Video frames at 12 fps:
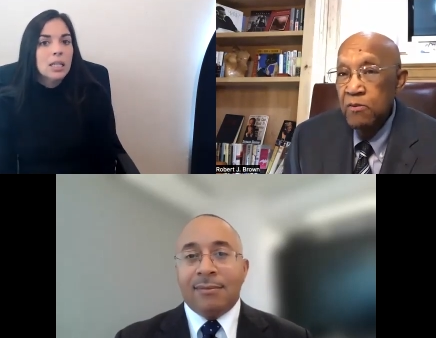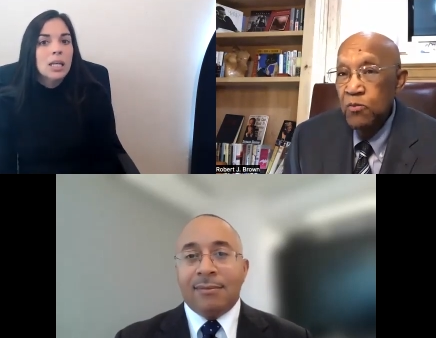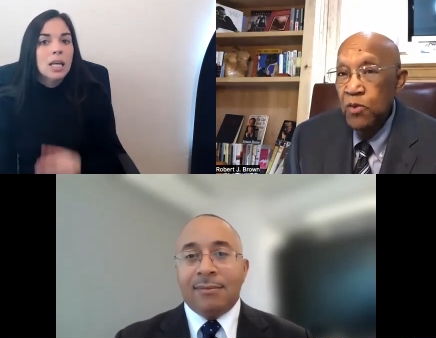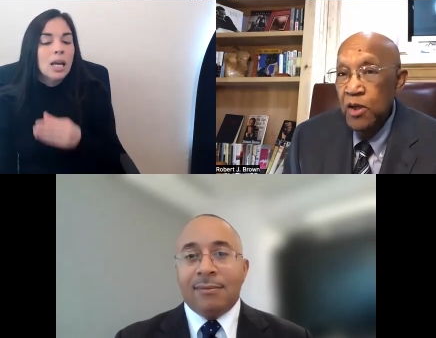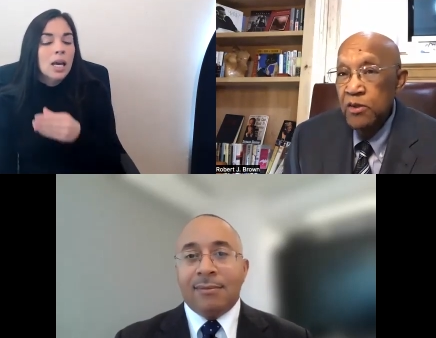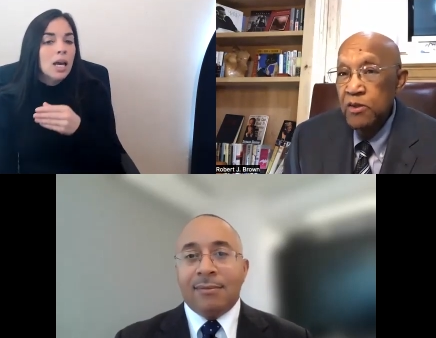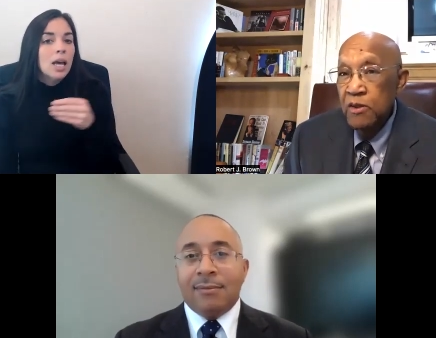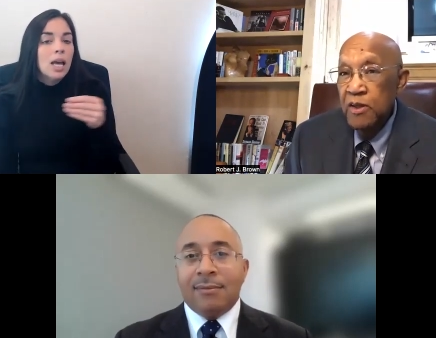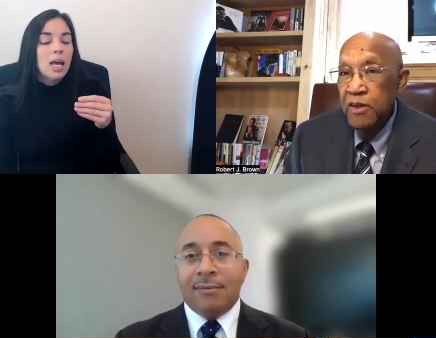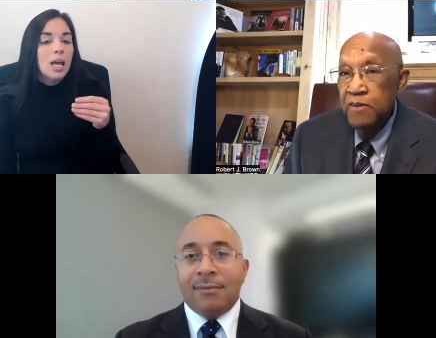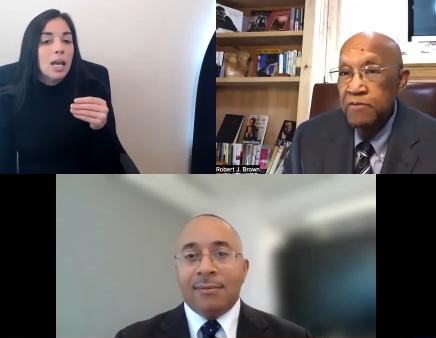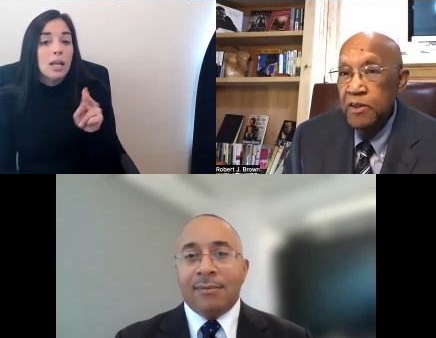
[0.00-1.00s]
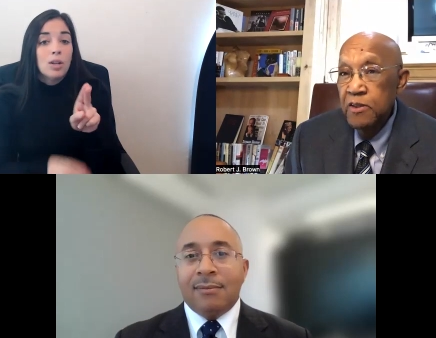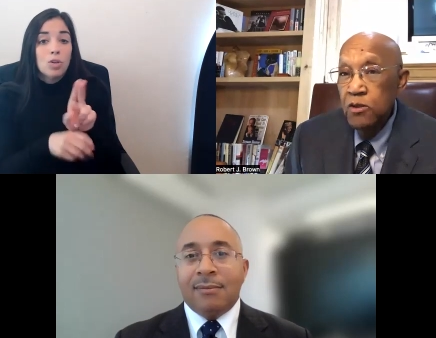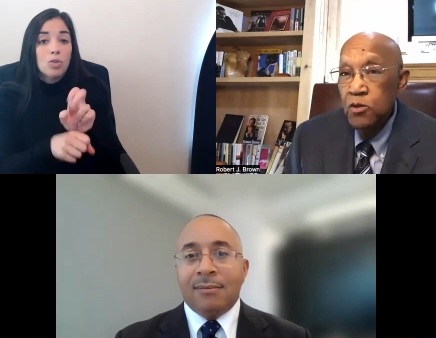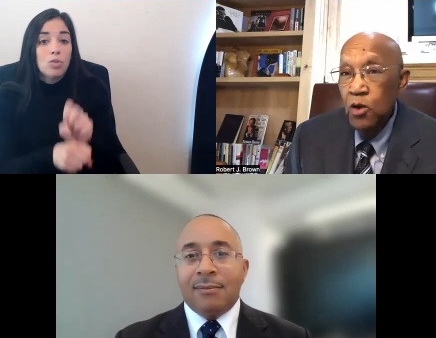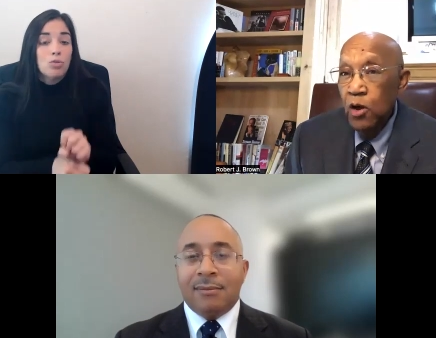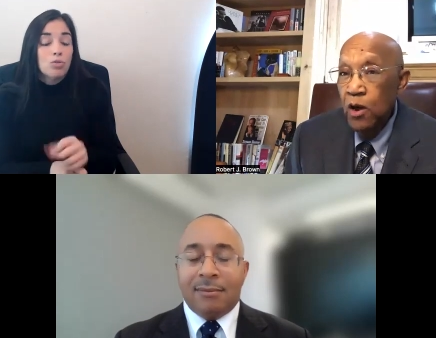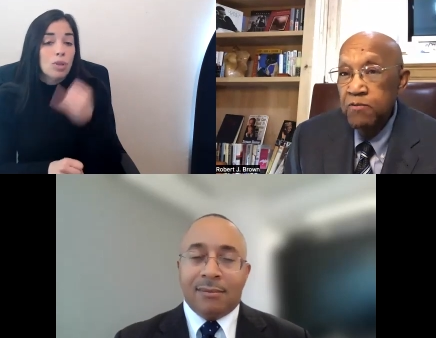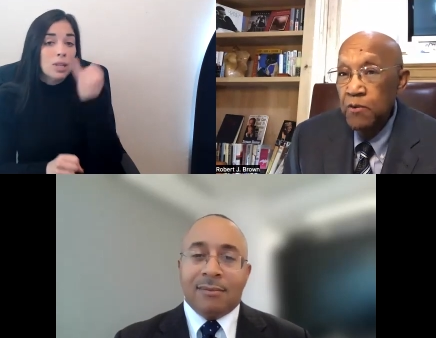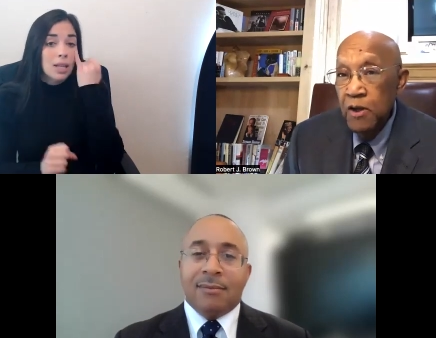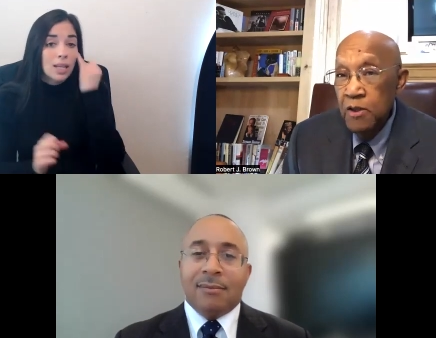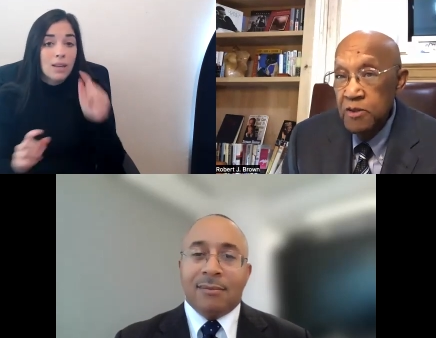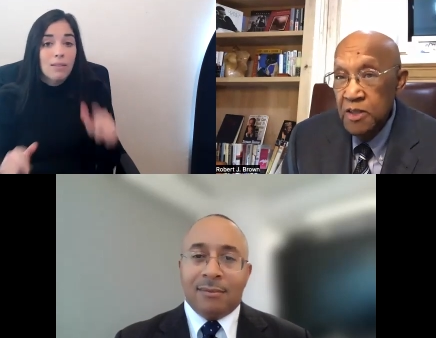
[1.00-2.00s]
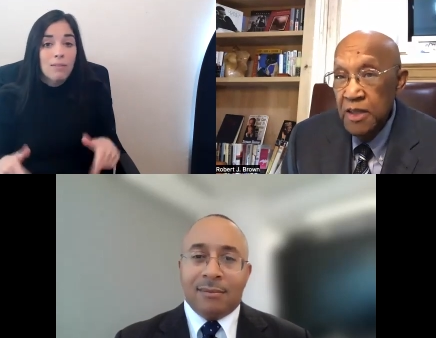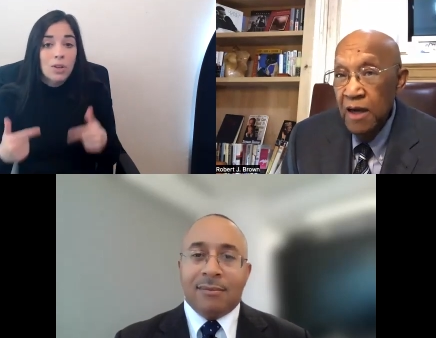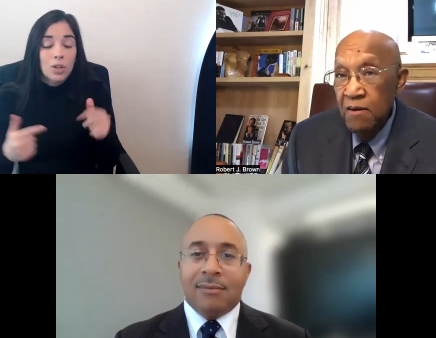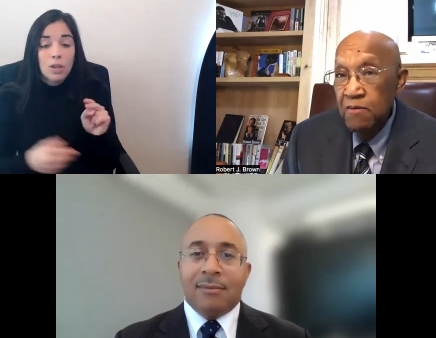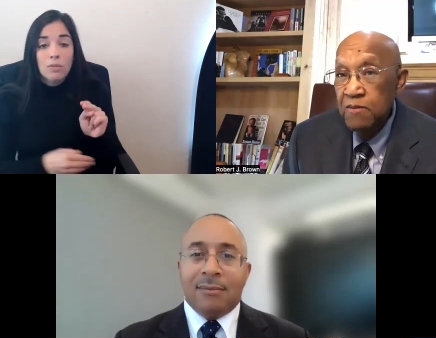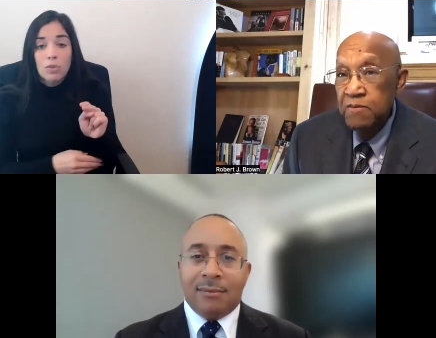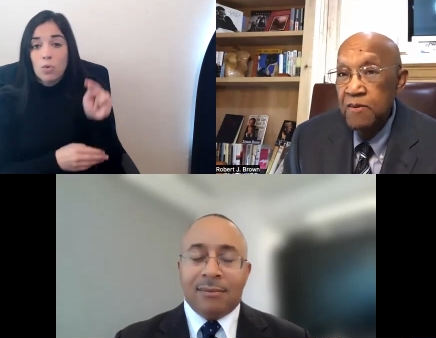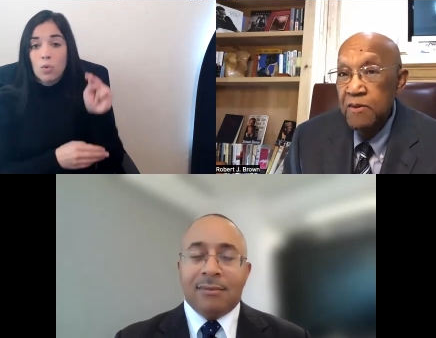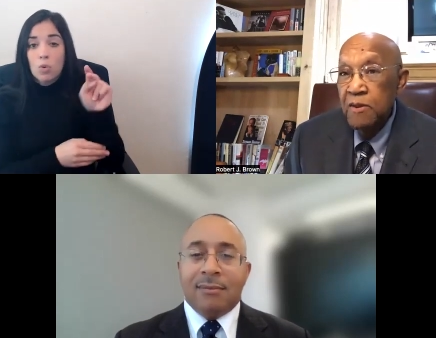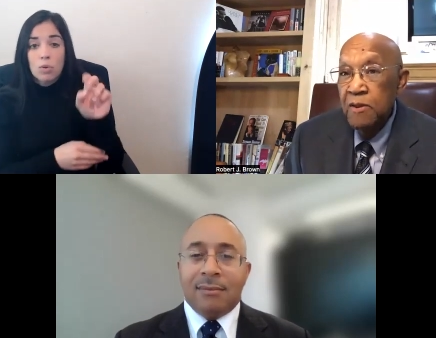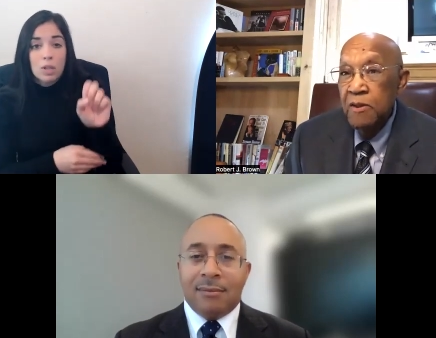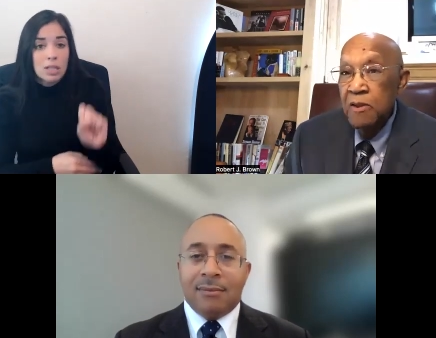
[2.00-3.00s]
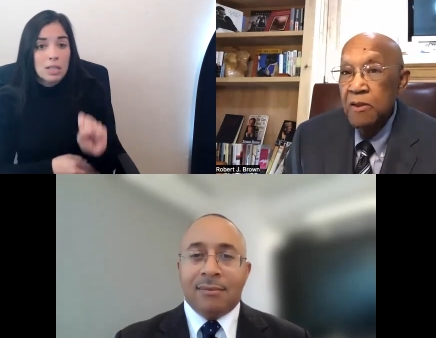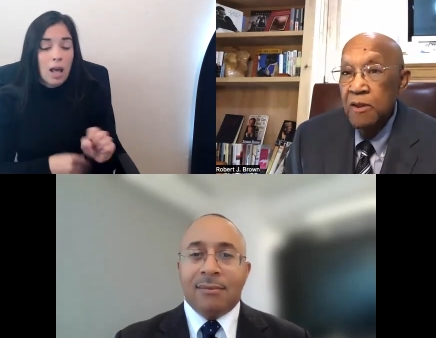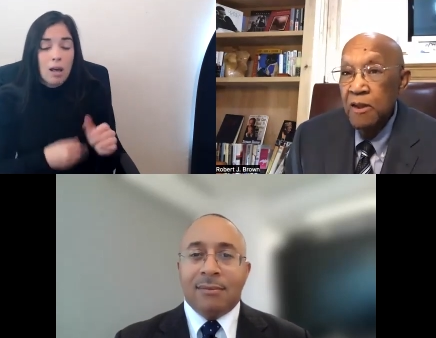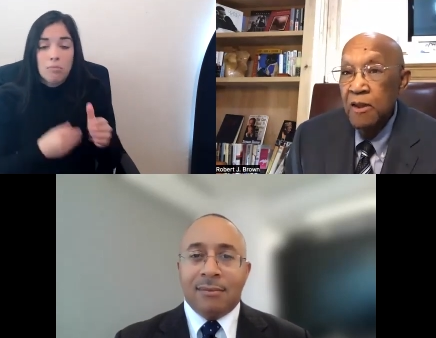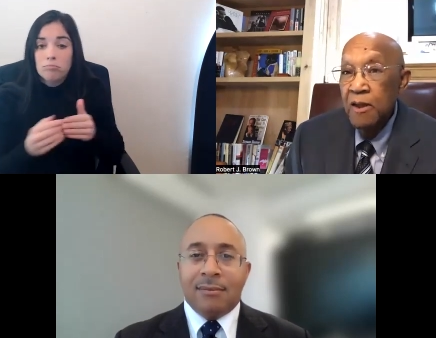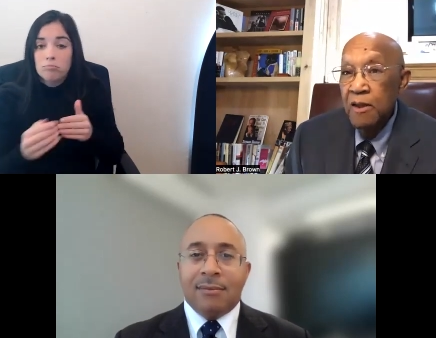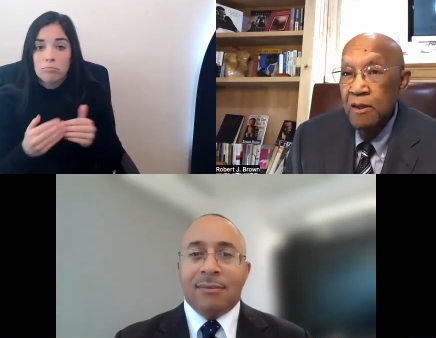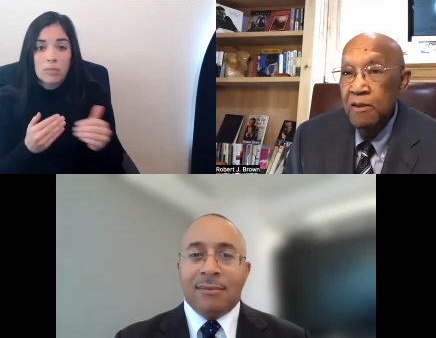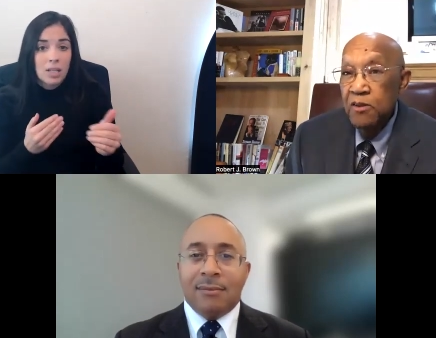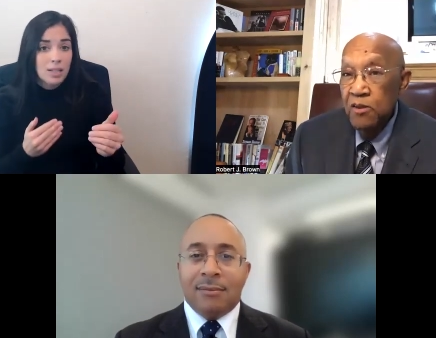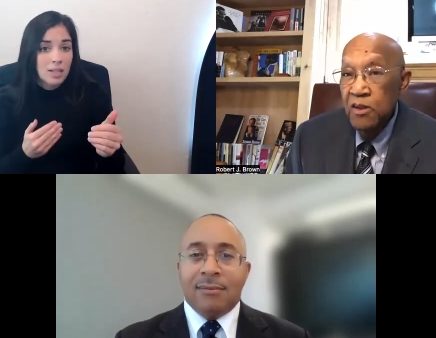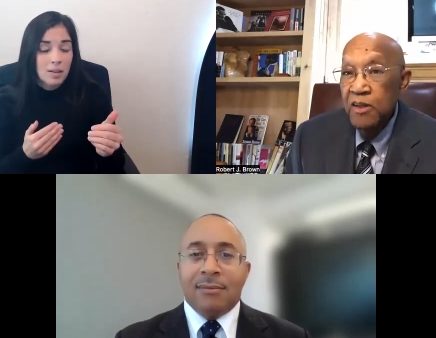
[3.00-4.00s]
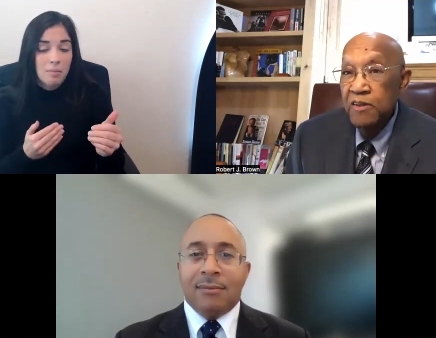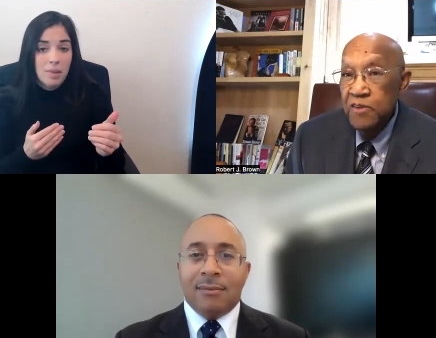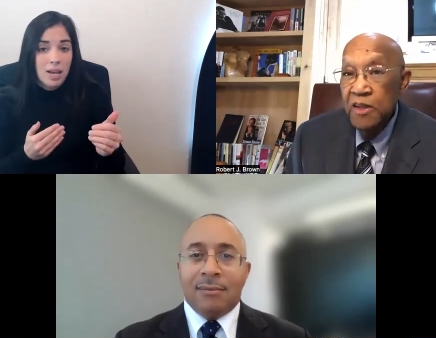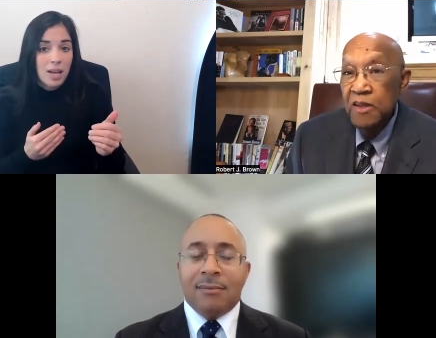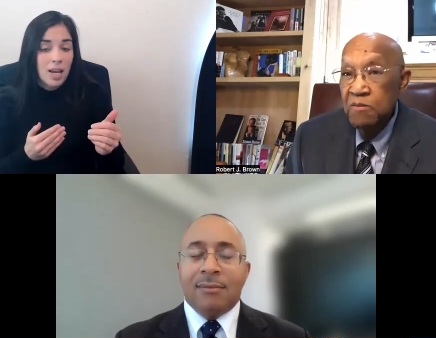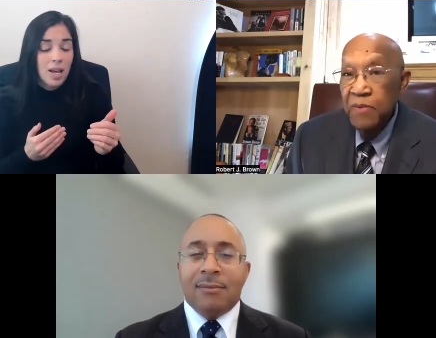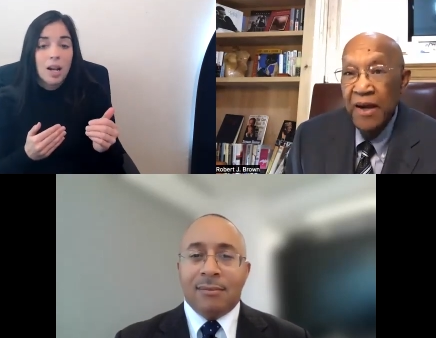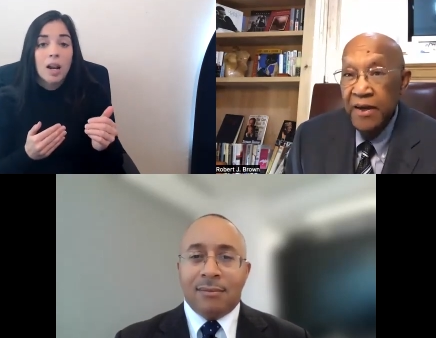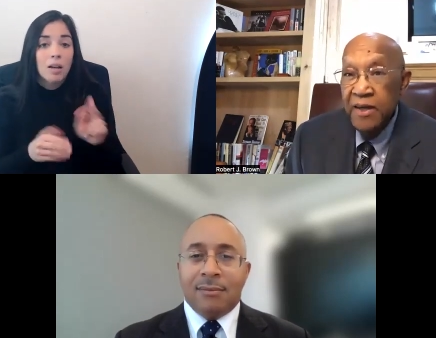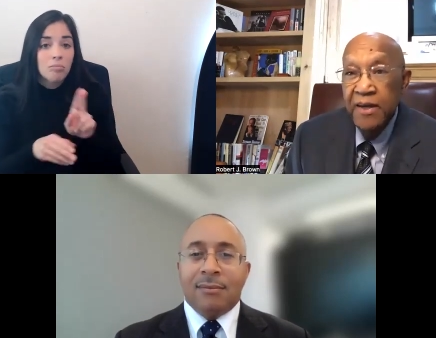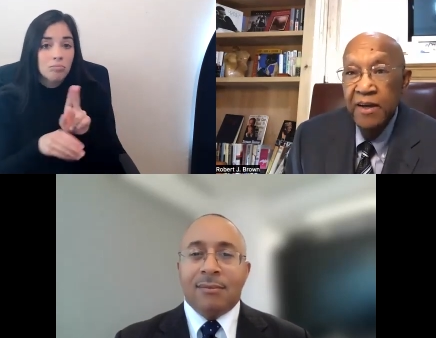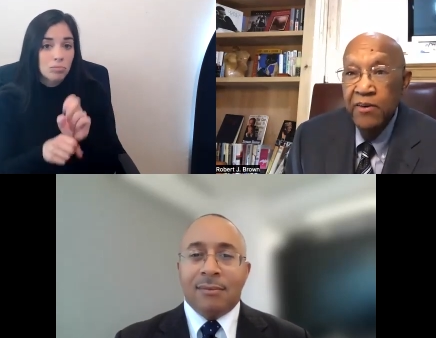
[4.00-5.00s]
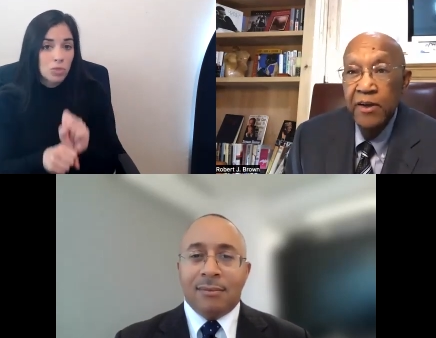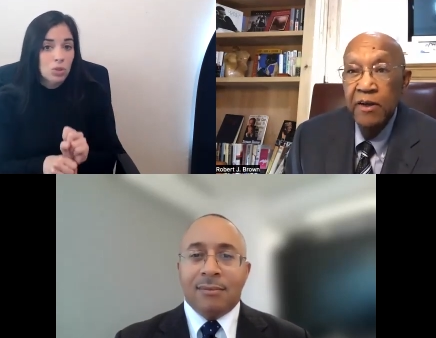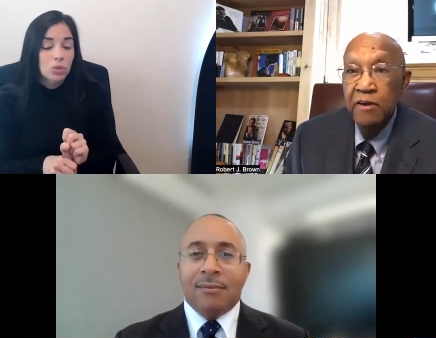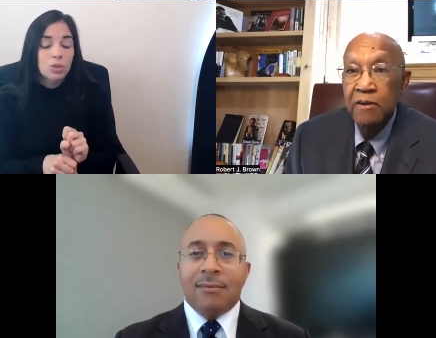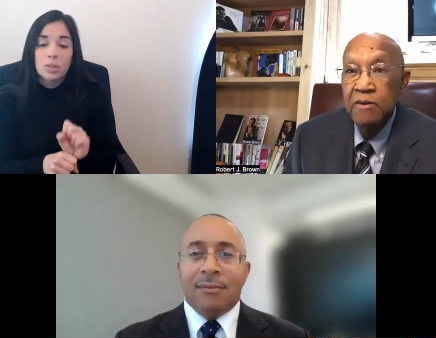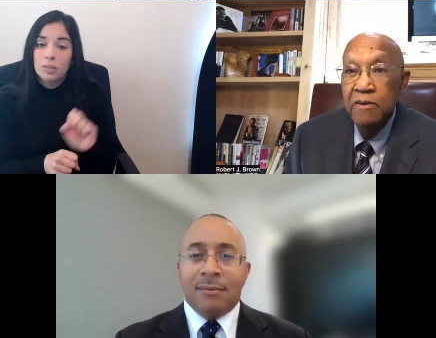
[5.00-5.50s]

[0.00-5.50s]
Speaker 1: whether you lived in the north or south, uh, you lived in a black area.